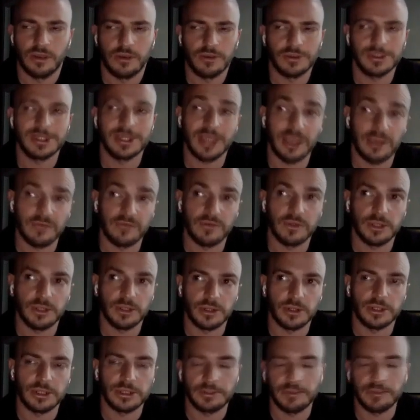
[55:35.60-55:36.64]
I don't say every
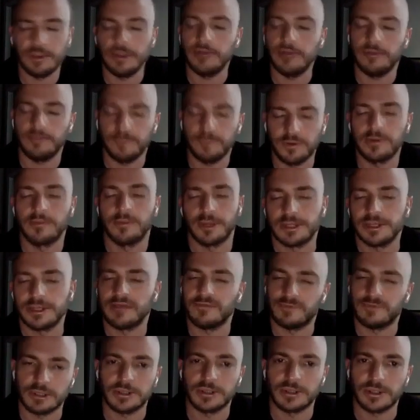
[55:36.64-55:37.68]
church, but pretty much
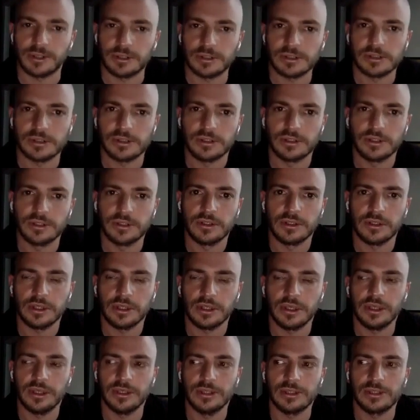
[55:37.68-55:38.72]
every church
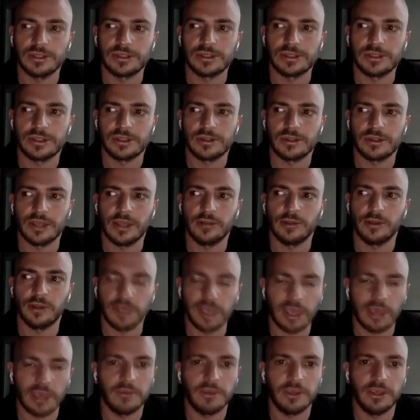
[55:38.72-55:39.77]
is, they
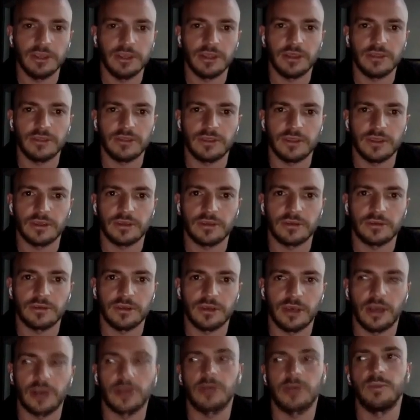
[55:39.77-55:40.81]
look at me, they think,
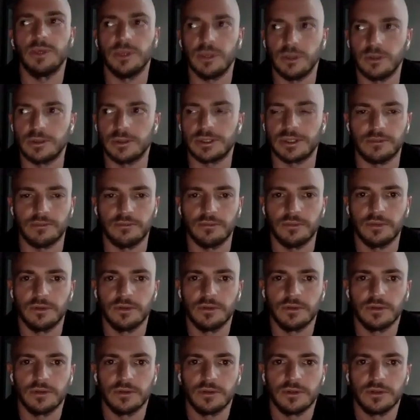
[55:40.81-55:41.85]
how can we use him?
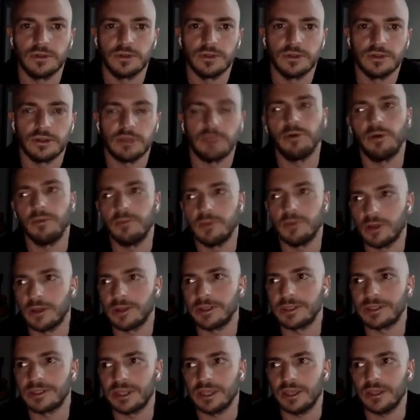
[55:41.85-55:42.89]
They put me
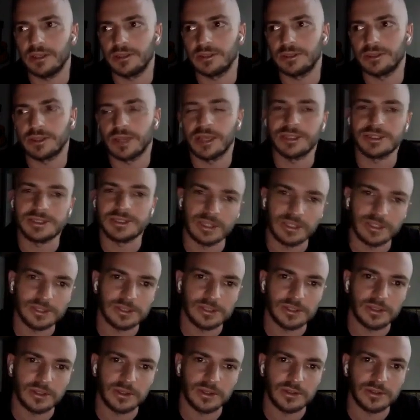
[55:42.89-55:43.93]
on stage, I
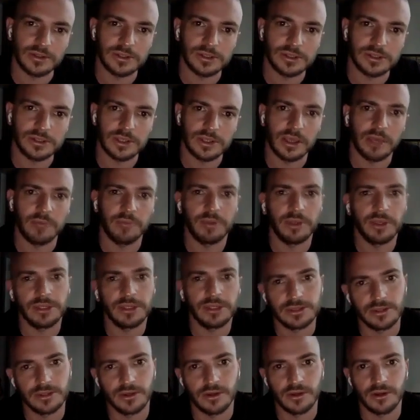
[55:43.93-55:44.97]
sing songs, I play
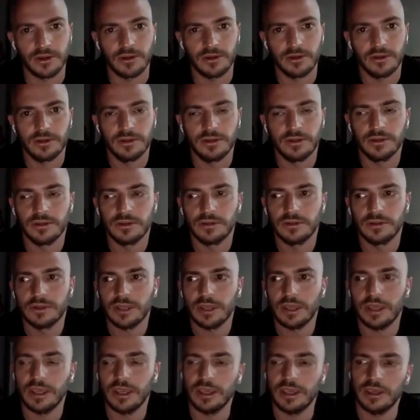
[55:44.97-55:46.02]
guitar,
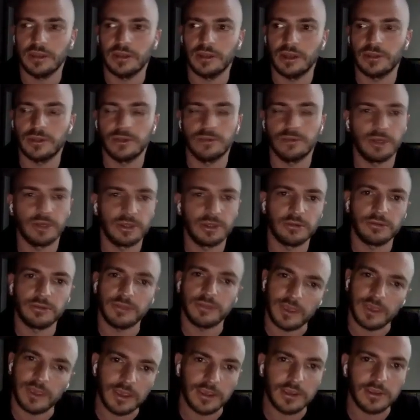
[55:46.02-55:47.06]
and I do my little
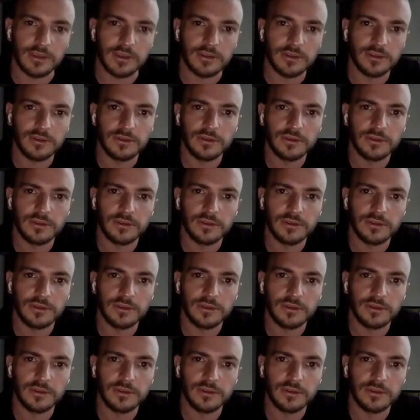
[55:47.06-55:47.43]
thing.